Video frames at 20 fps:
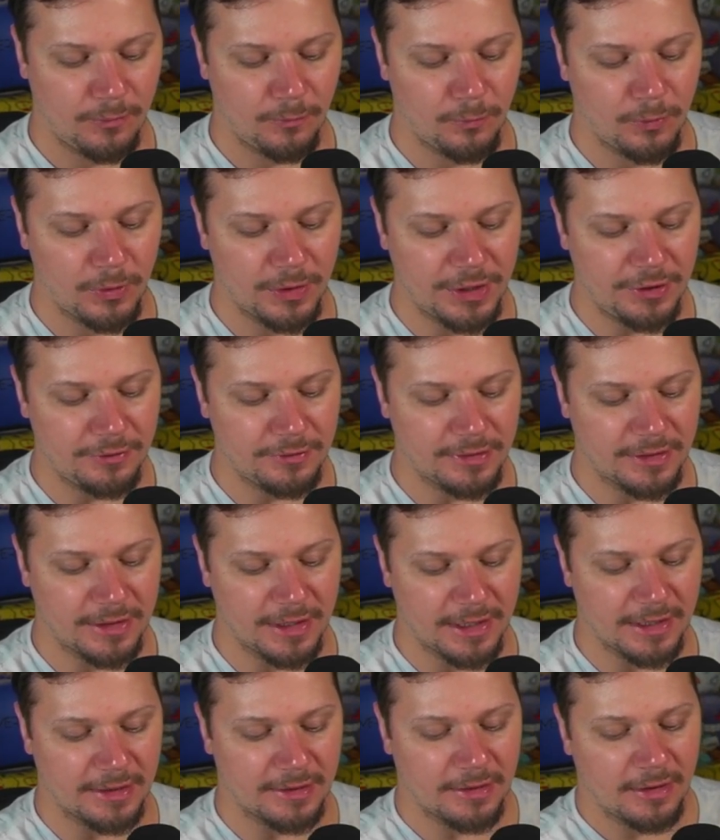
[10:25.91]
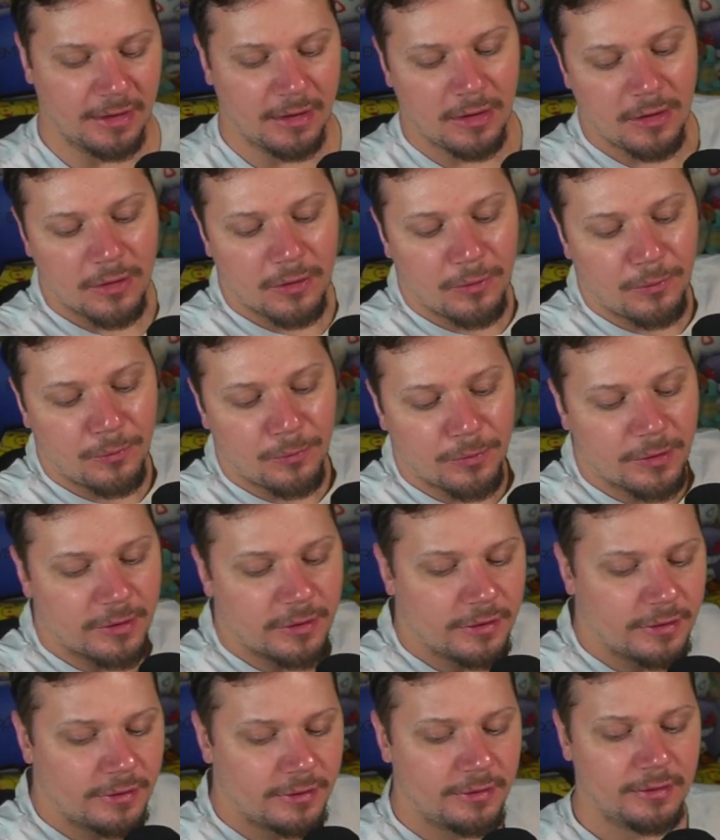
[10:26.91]
What do you think?
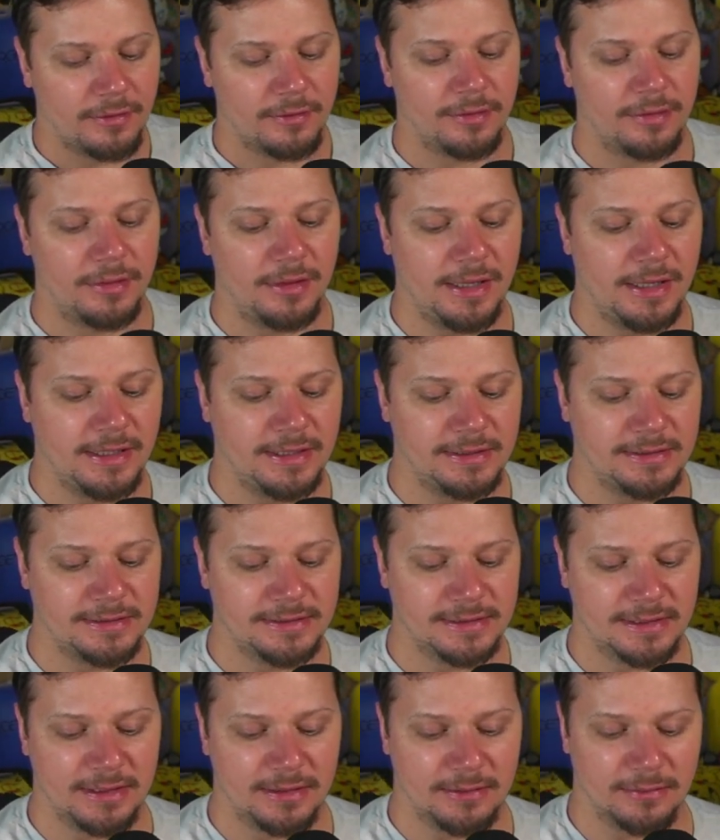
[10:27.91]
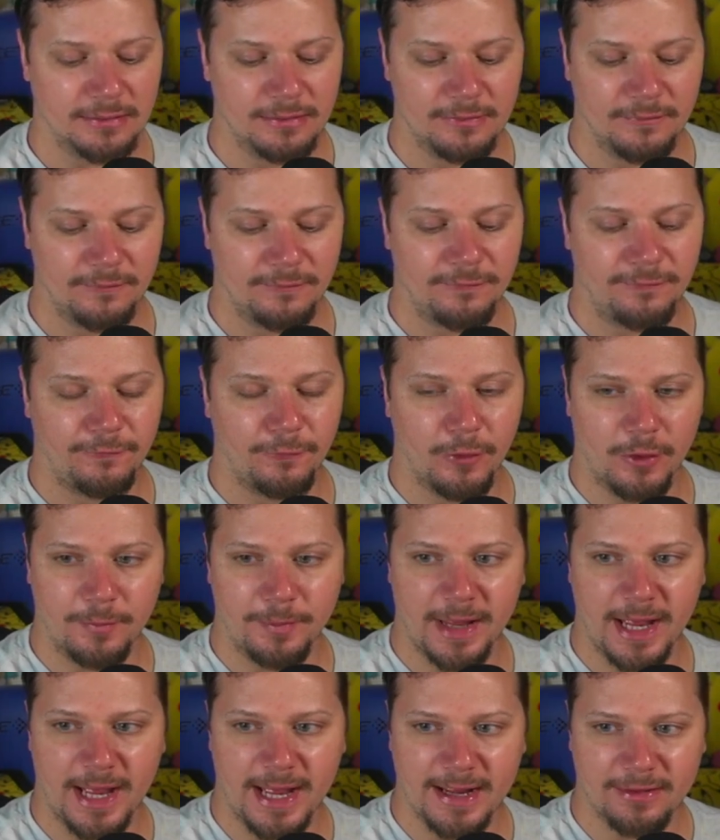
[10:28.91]
Were these four
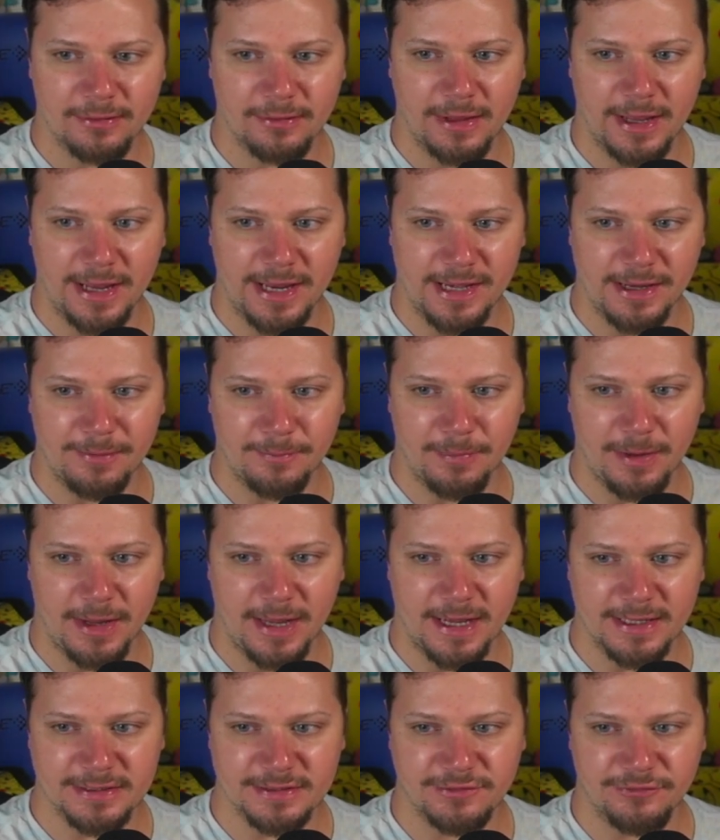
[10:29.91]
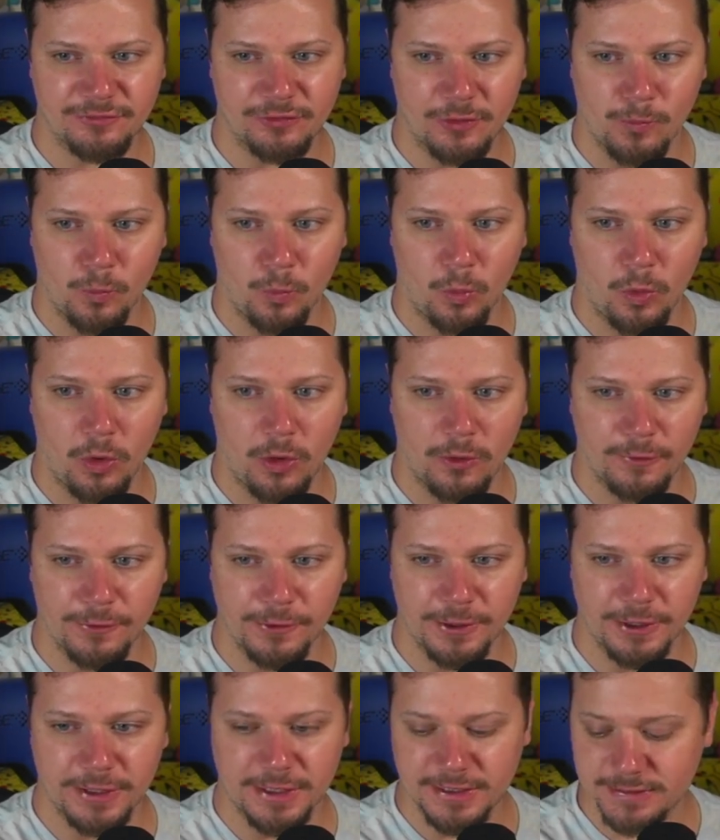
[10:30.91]
pack lightning packs from
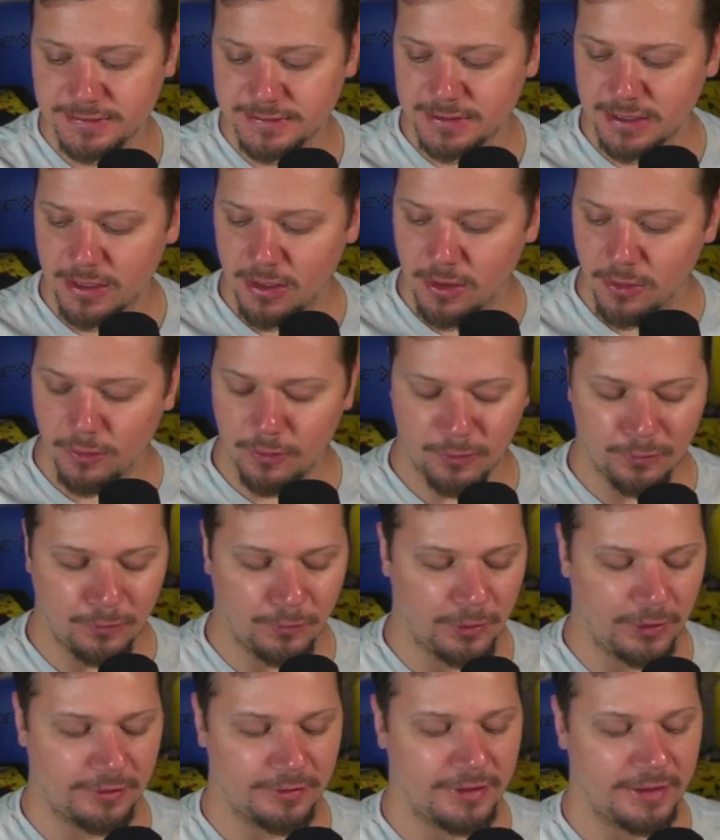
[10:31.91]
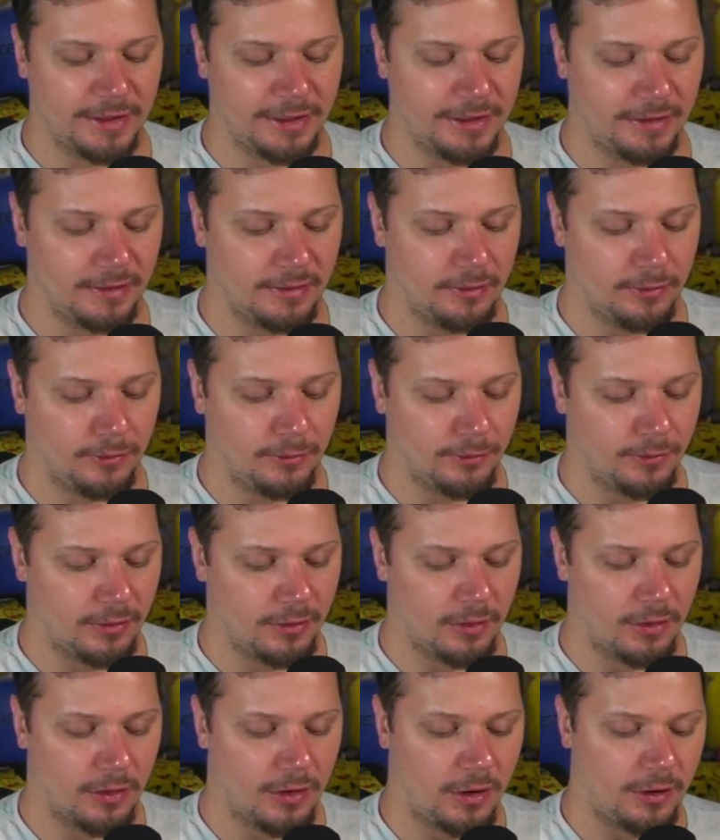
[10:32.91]
Walgreens worth it,
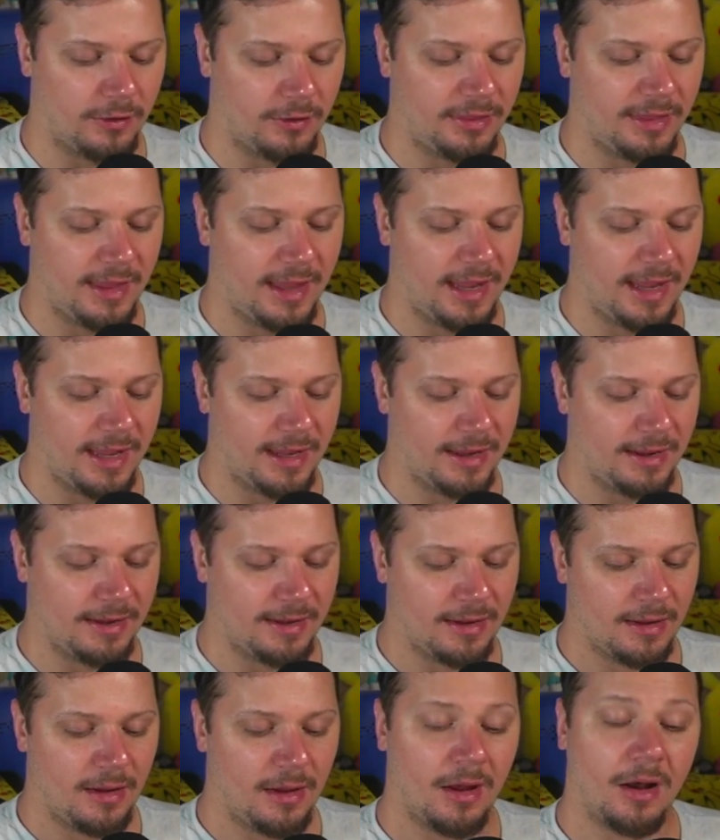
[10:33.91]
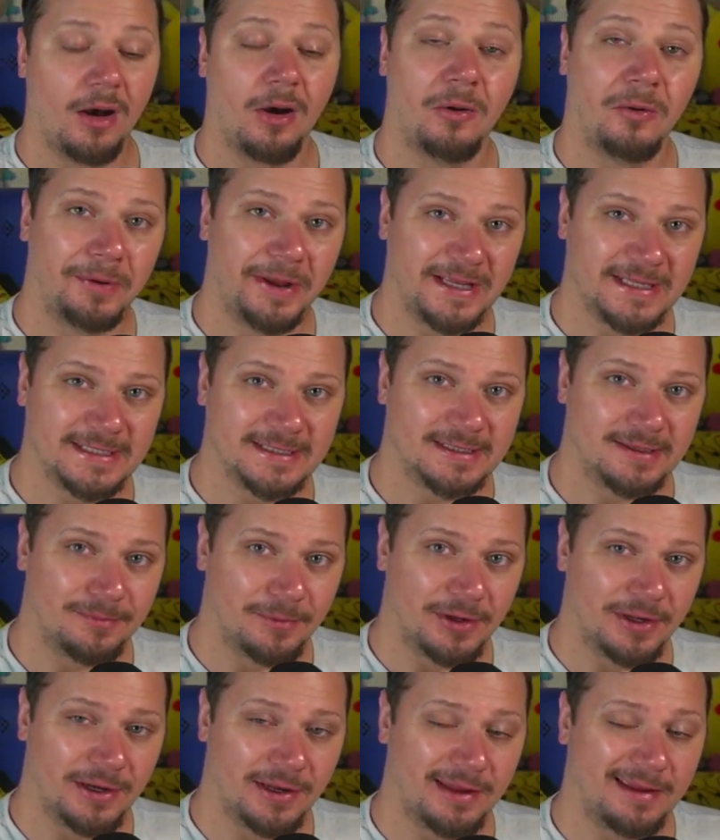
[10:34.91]
or are they a waste of
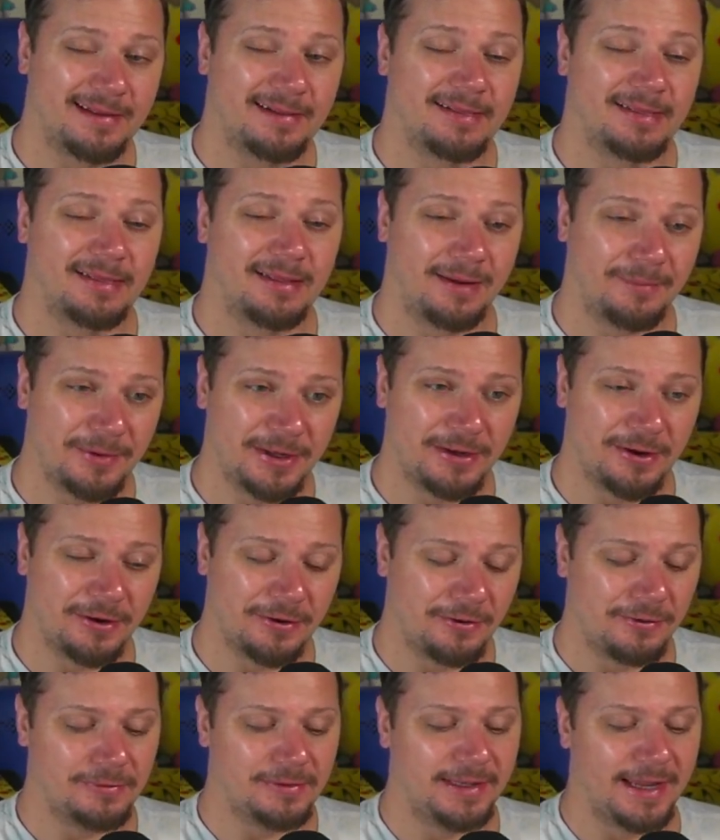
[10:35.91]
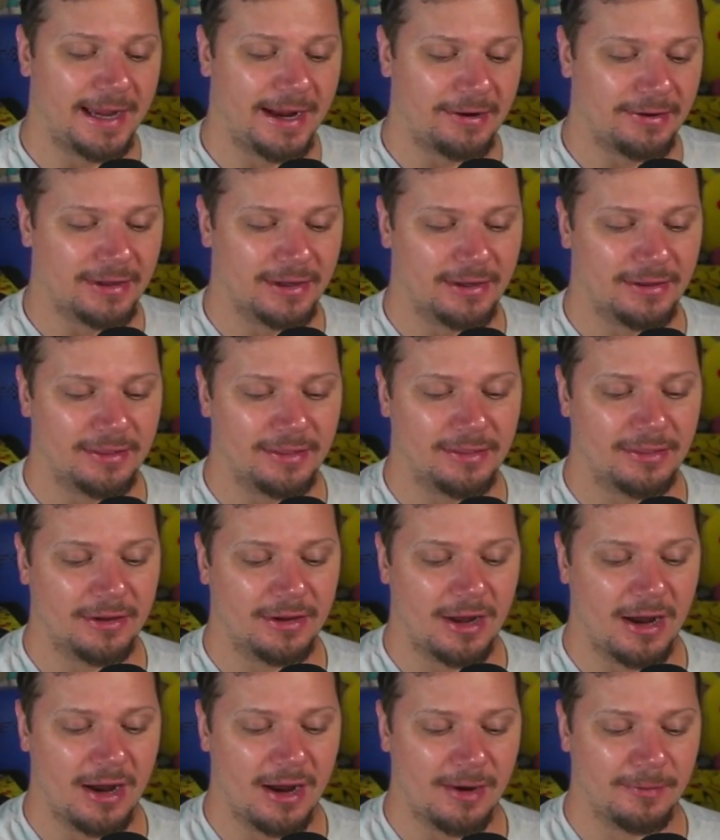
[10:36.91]
money? Let me know down in the
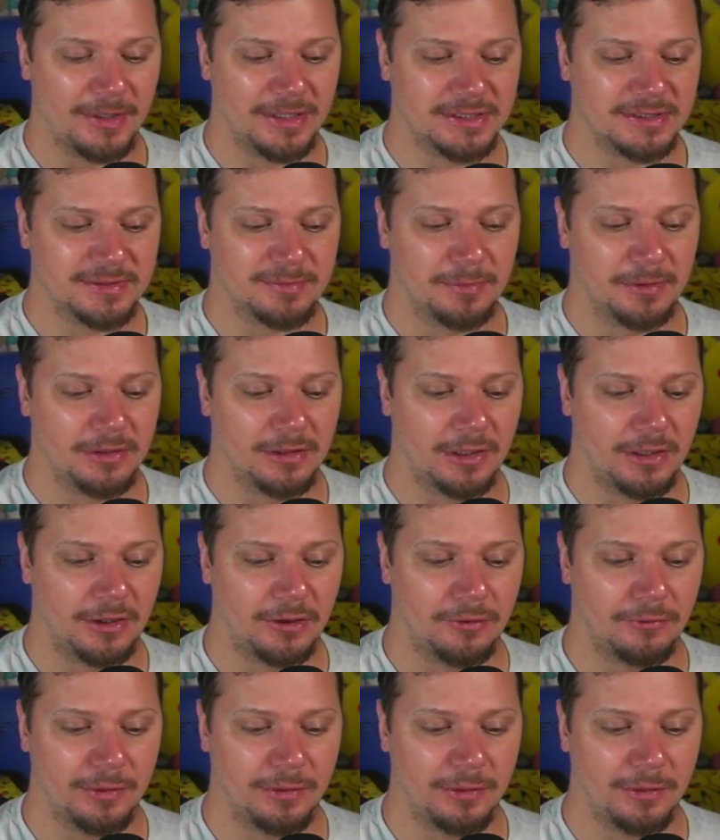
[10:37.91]
comments below.